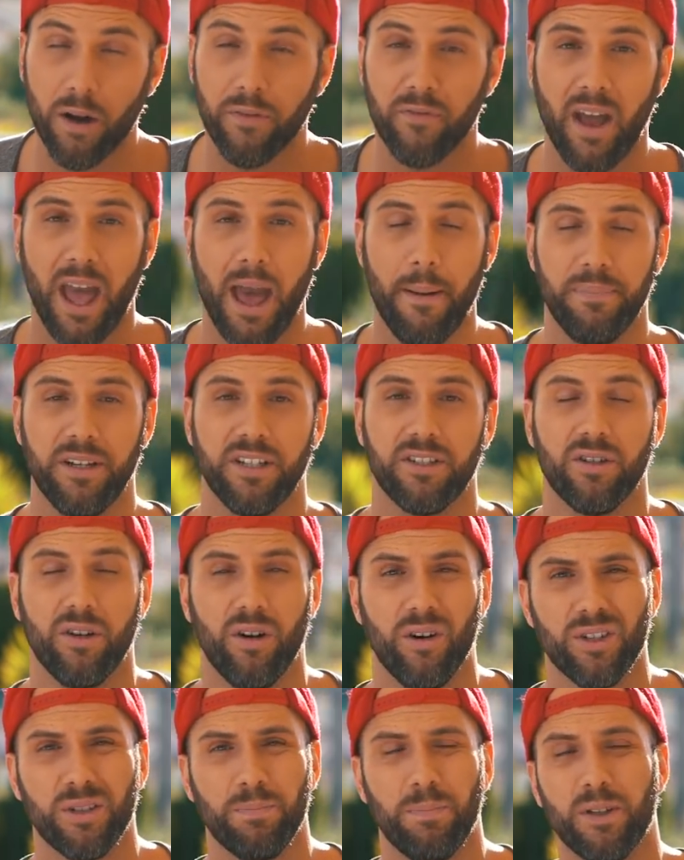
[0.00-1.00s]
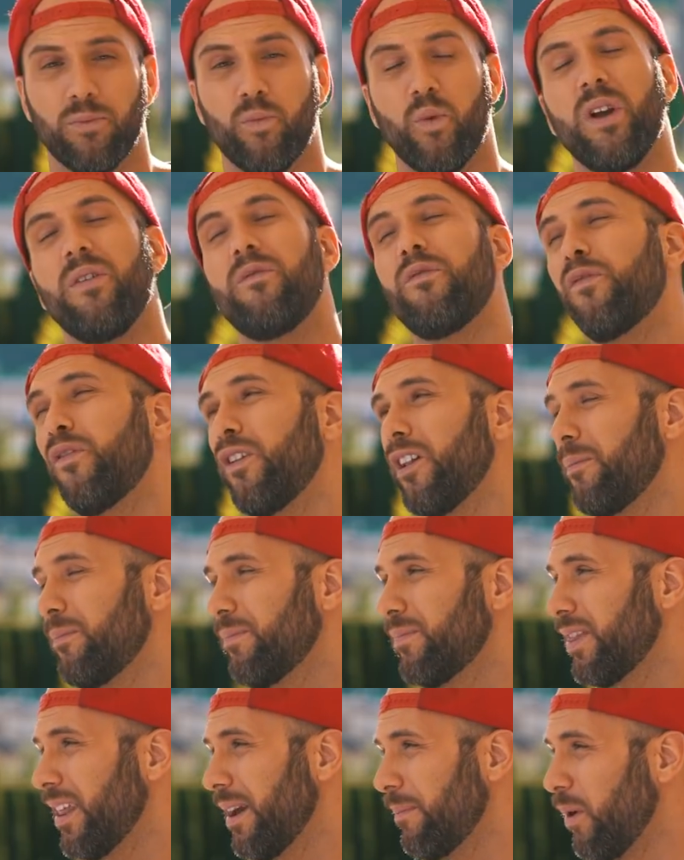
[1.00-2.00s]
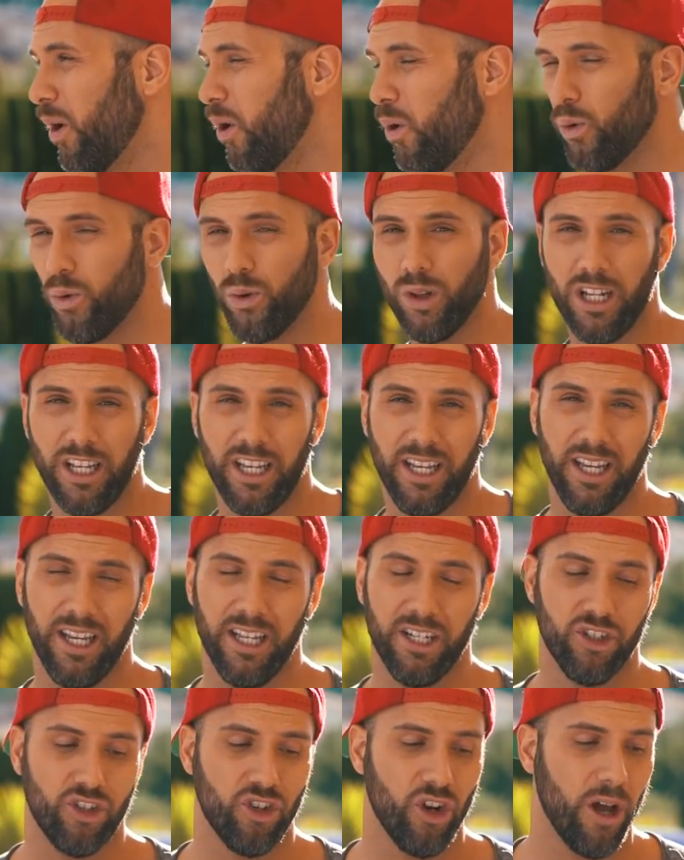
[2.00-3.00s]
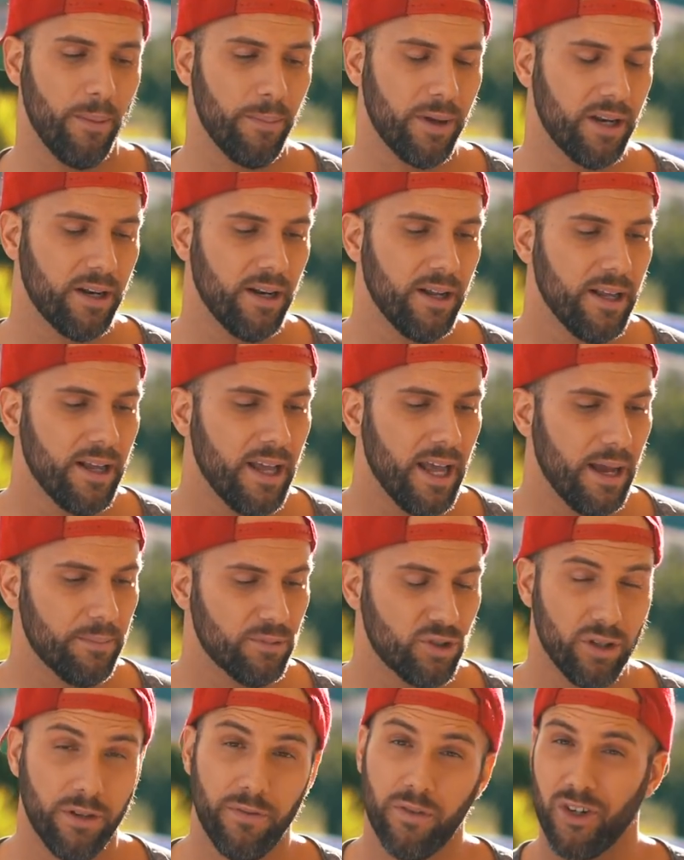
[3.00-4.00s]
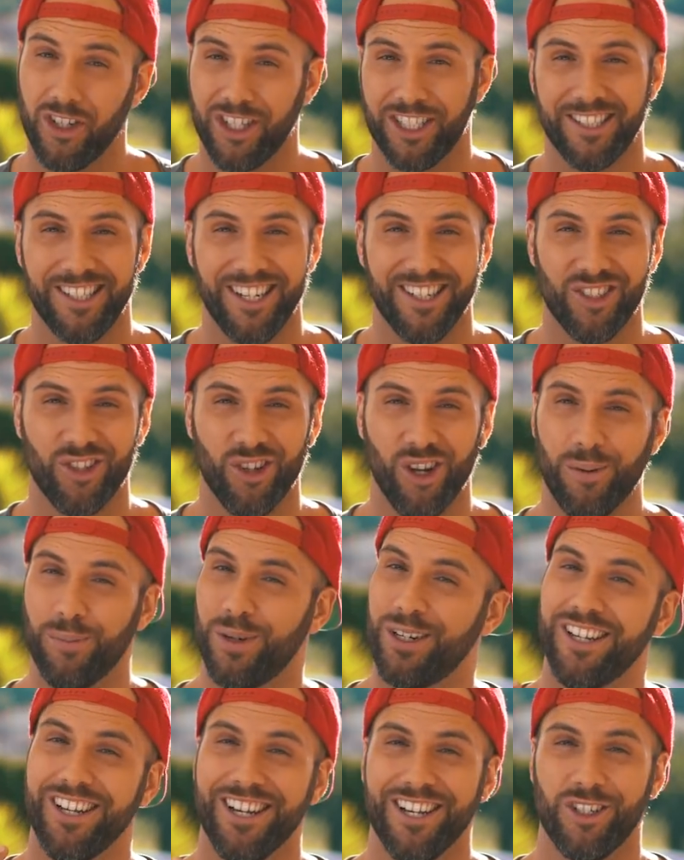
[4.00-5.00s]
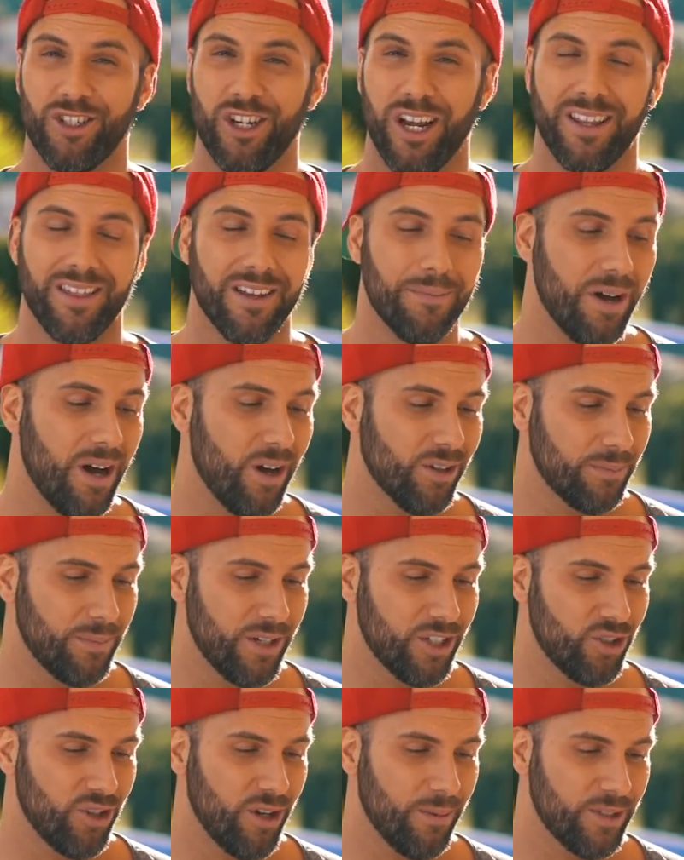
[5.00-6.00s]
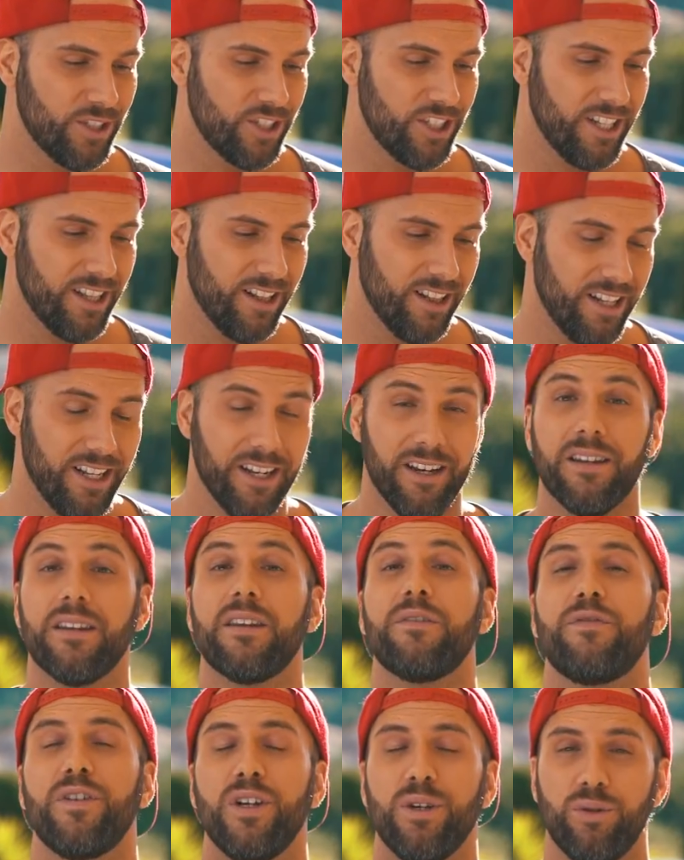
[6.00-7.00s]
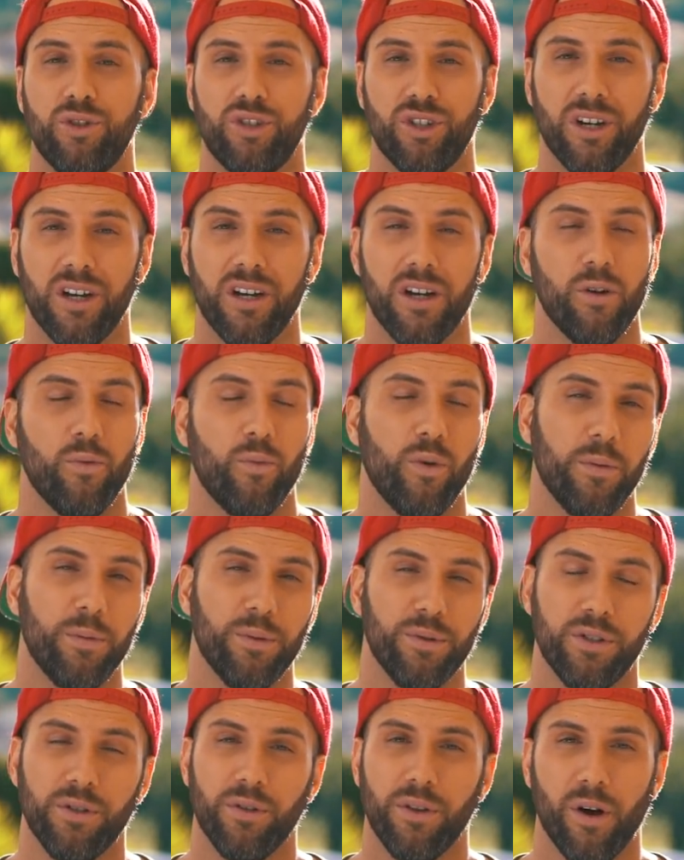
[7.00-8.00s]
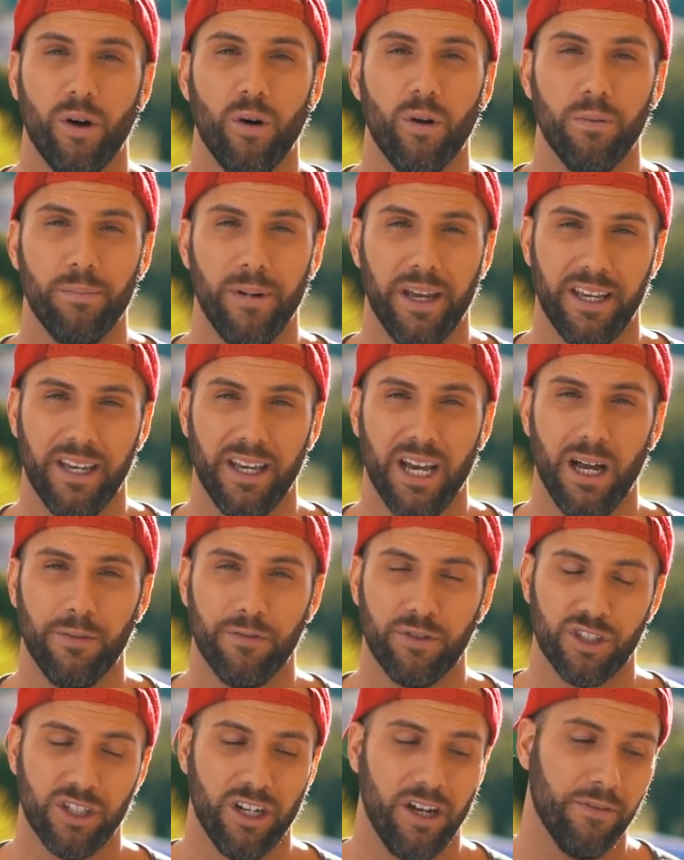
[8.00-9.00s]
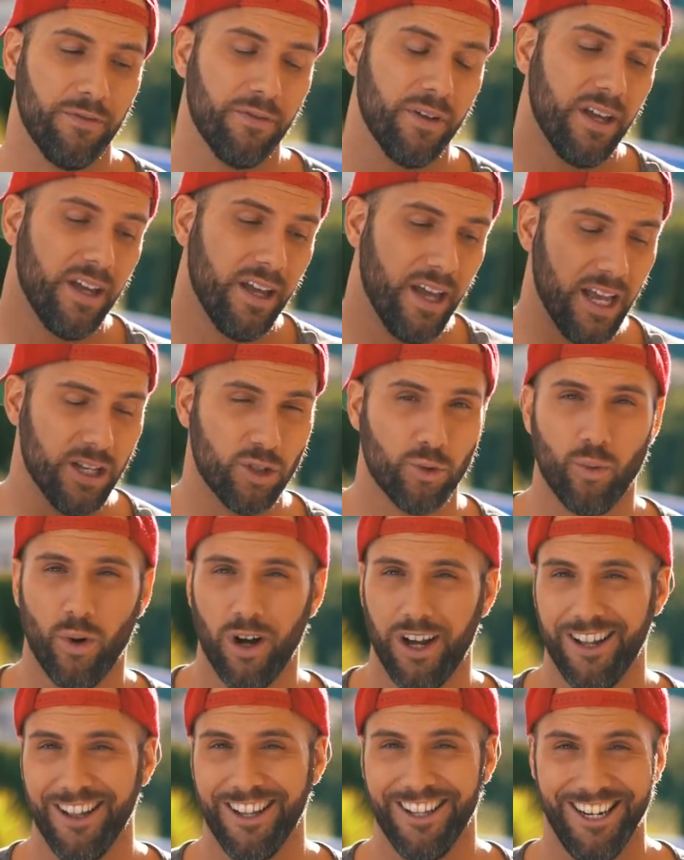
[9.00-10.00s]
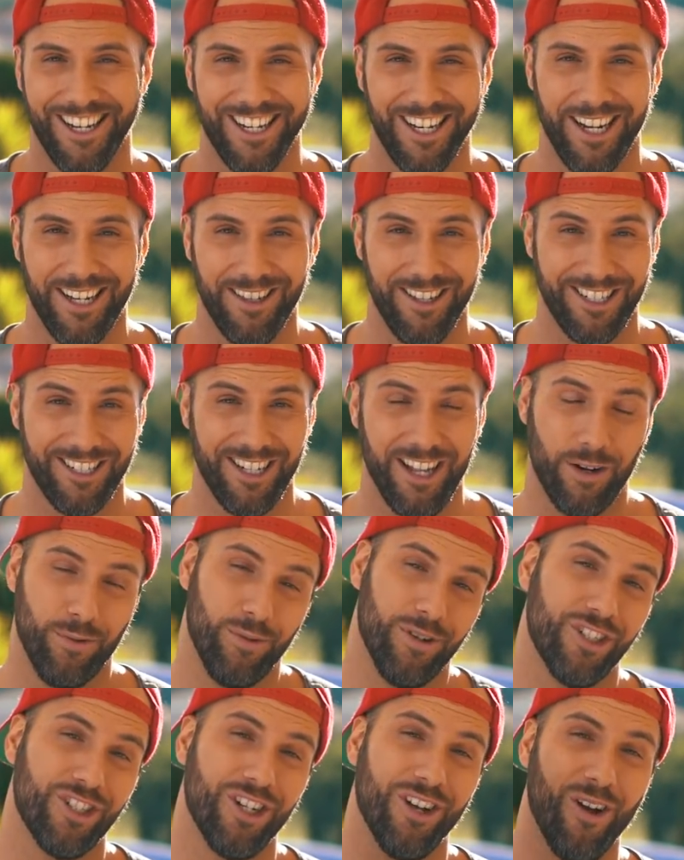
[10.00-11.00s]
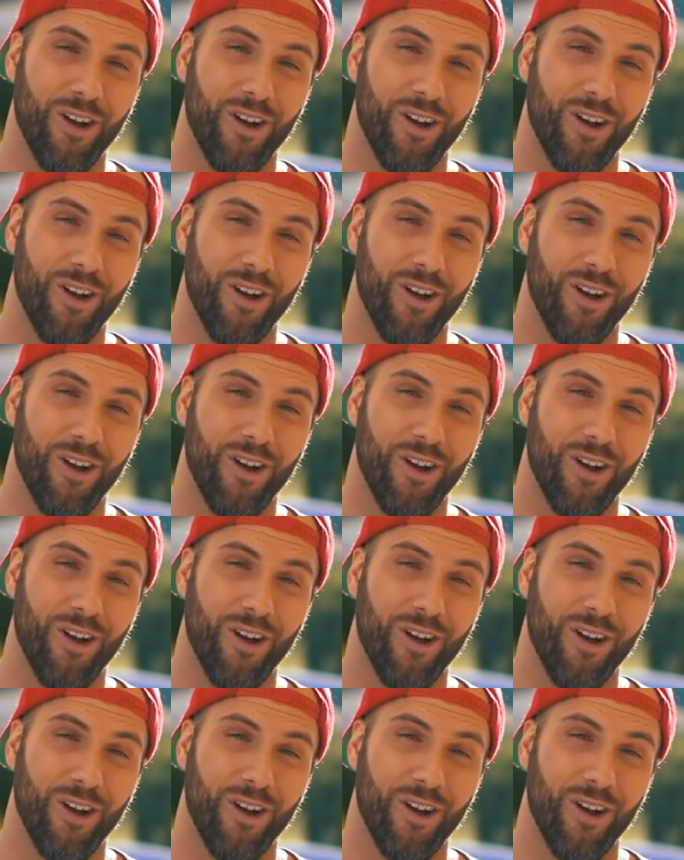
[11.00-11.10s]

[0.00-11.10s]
of episodes, but we filmed them only in German. So if you understand German, check them out on my German channel. And in the future, we will do the whole making of stuff as well in English language